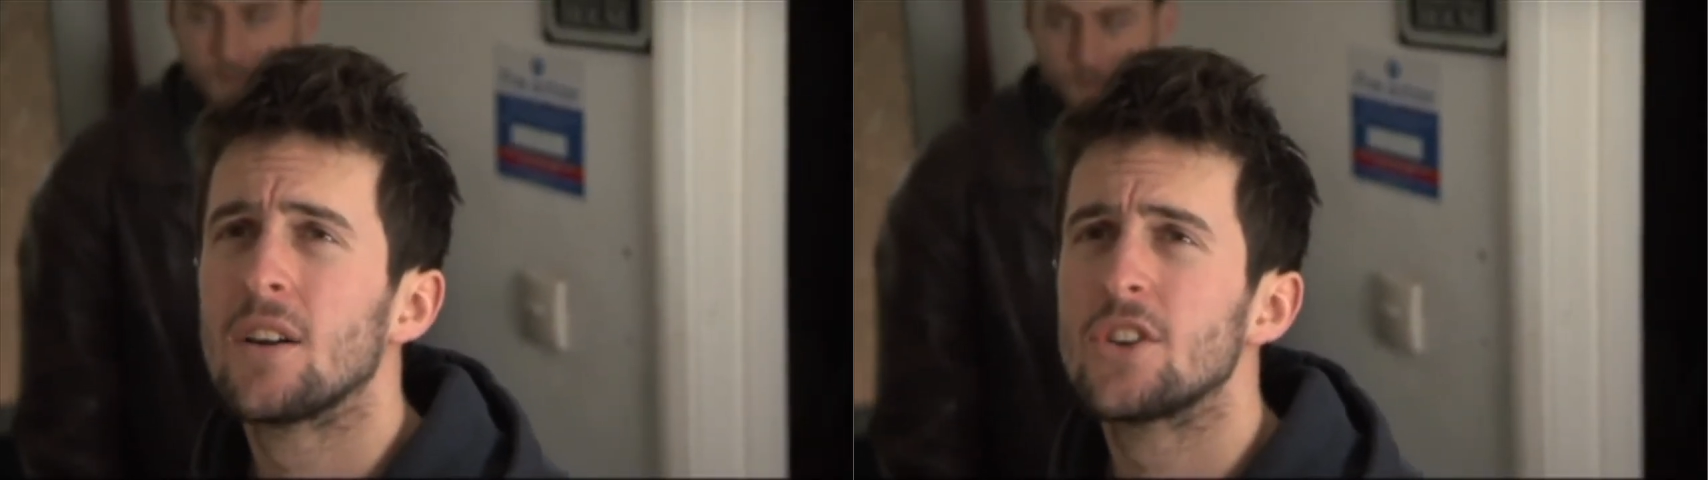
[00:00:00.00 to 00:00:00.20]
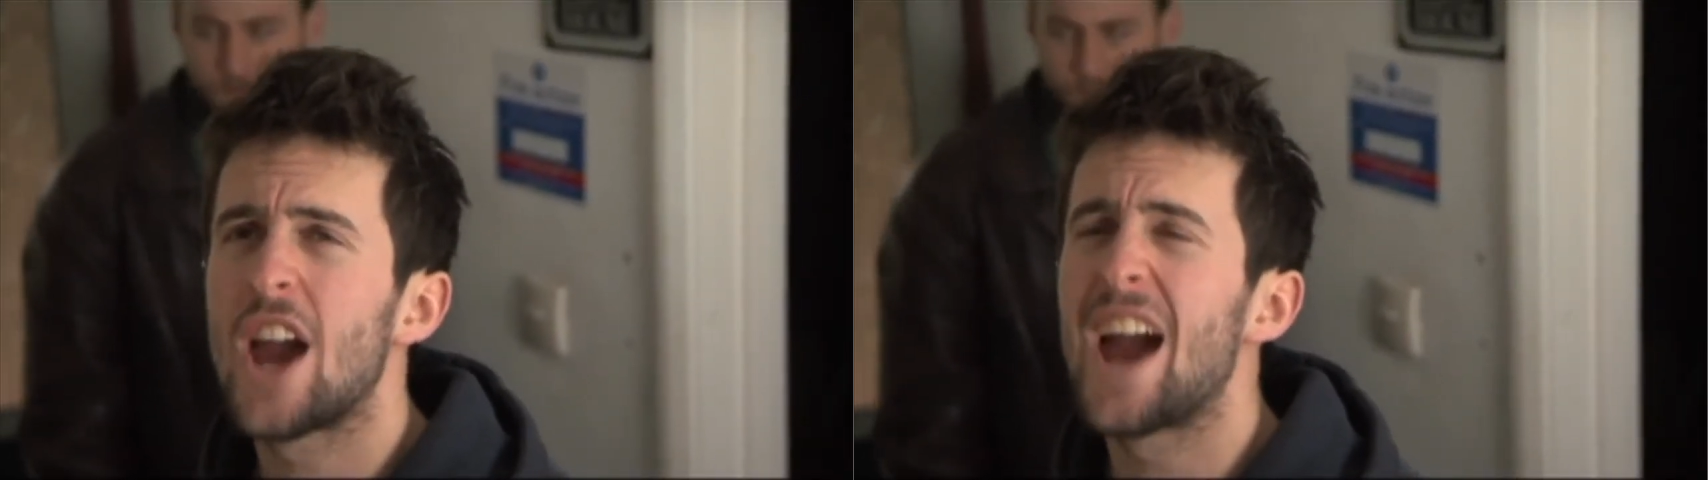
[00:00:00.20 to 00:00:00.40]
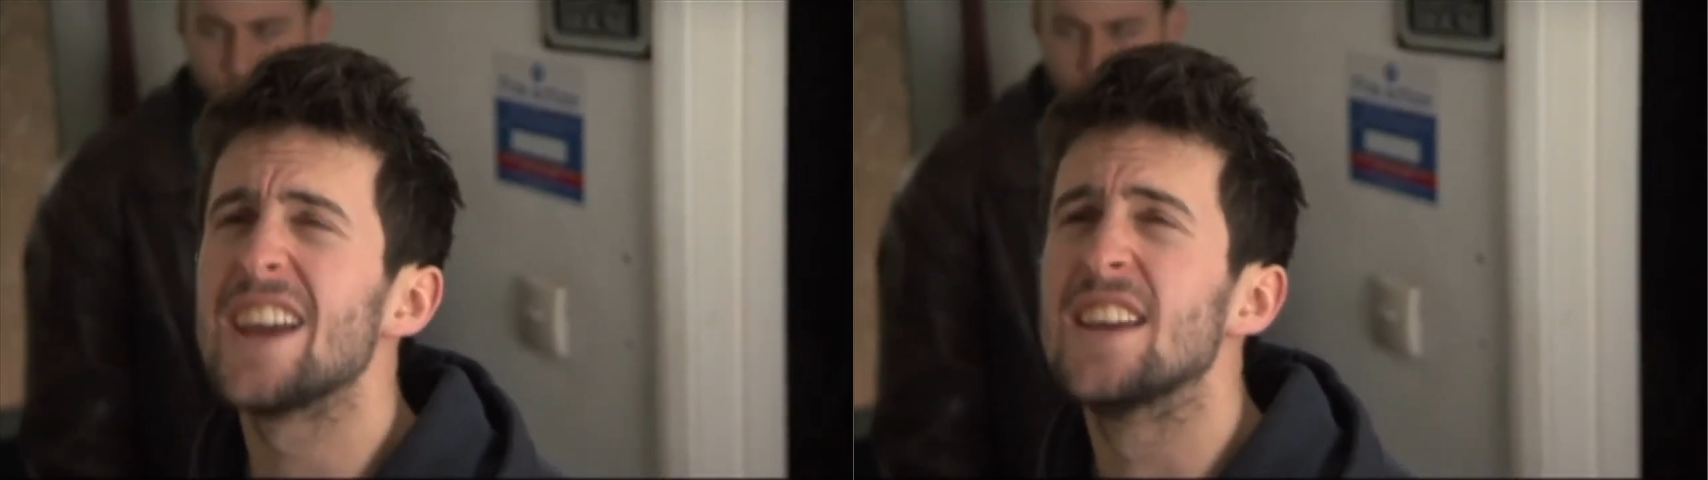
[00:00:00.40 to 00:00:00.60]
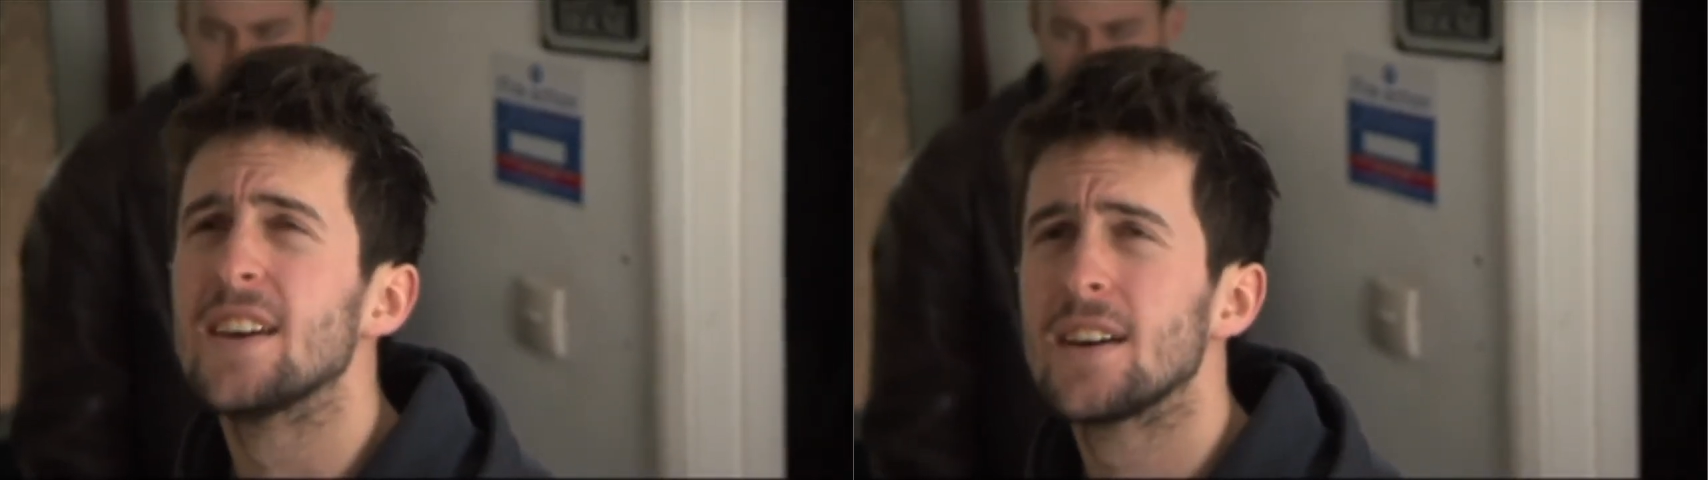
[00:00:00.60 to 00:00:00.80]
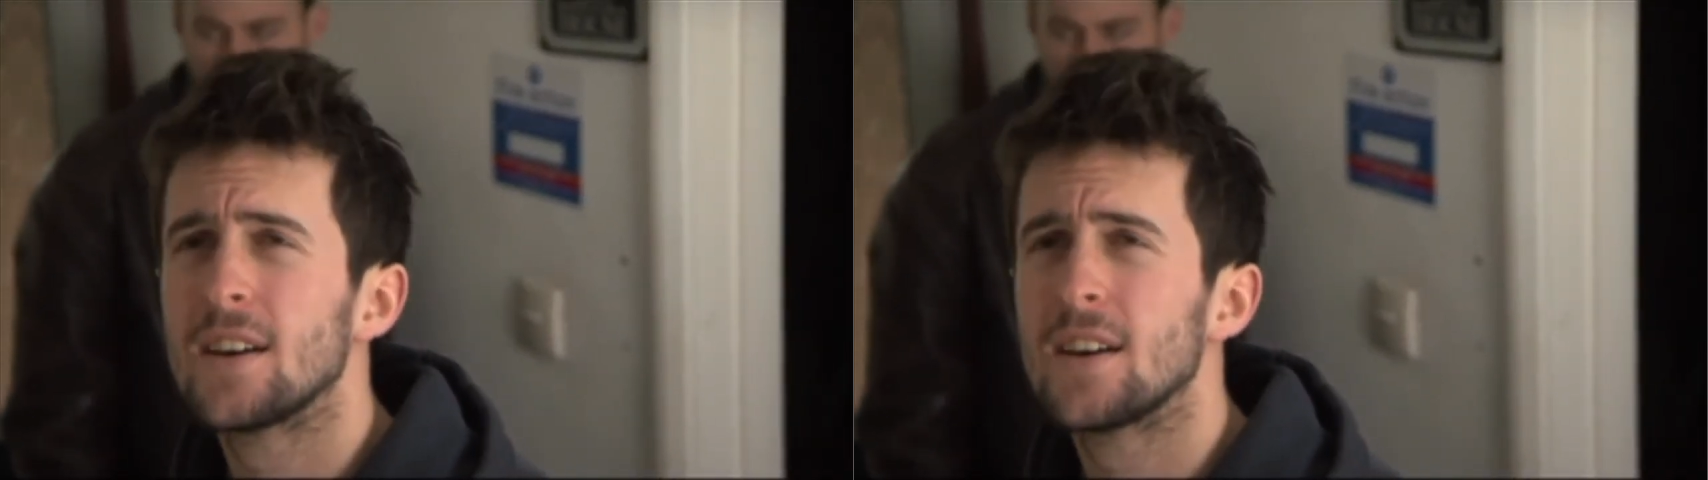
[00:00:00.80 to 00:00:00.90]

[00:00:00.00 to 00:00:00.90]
Jay!